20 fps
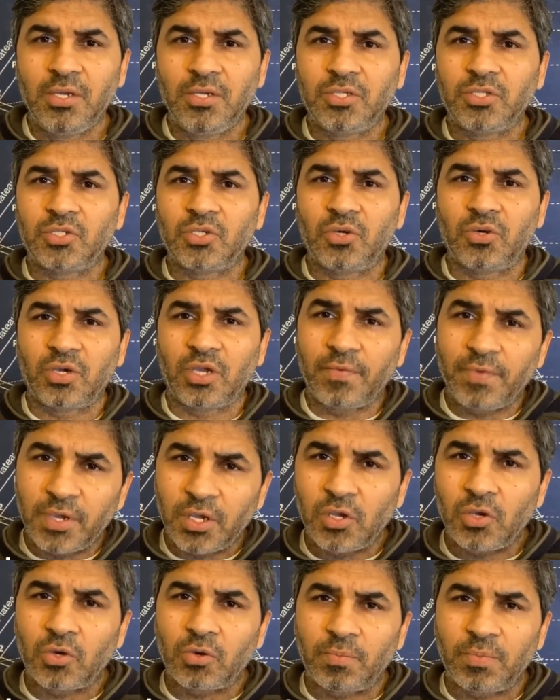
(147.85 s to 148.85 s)
So
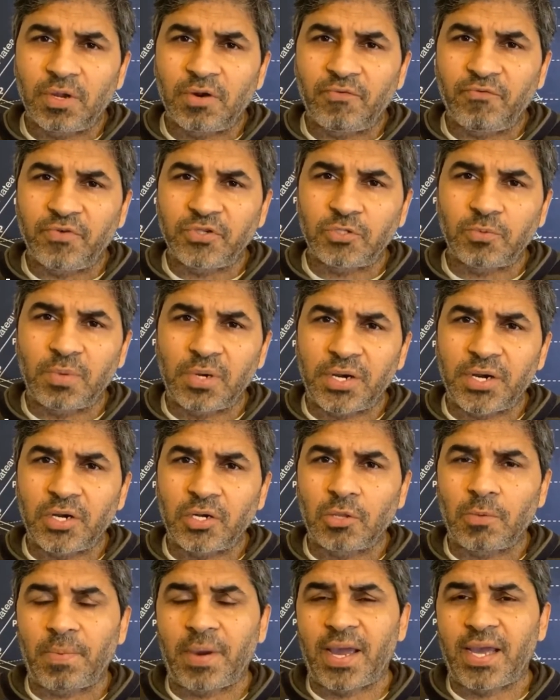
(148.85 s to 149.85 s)
giving you a bit of visibility
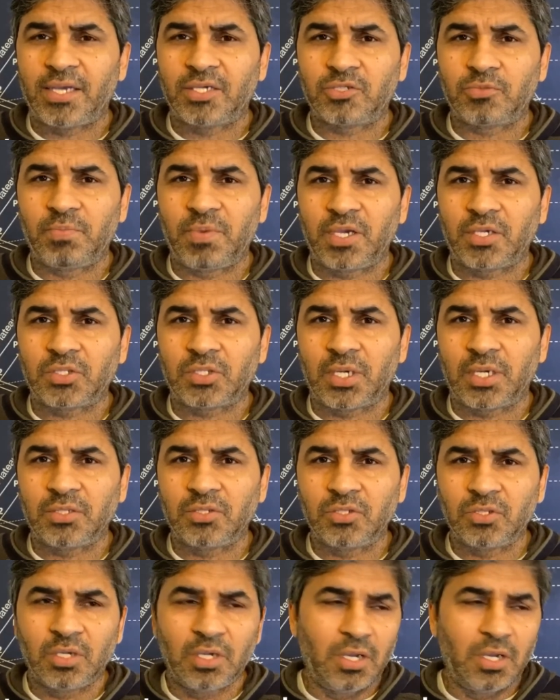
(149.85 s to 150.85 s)
into the past makes
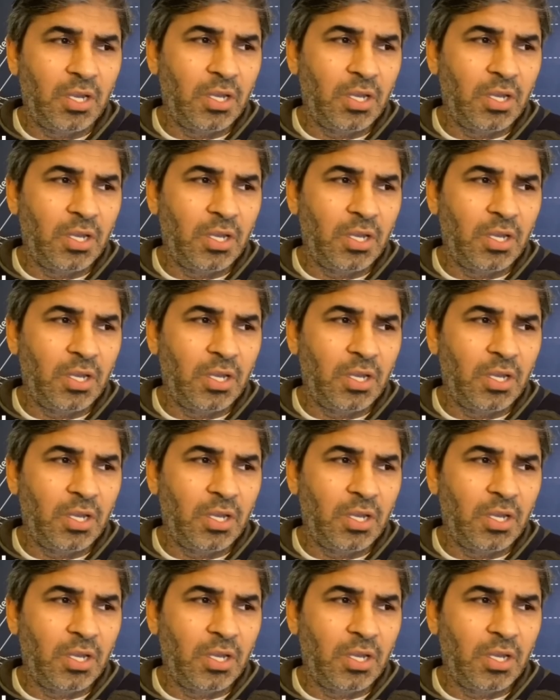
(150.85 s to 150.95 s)
sense.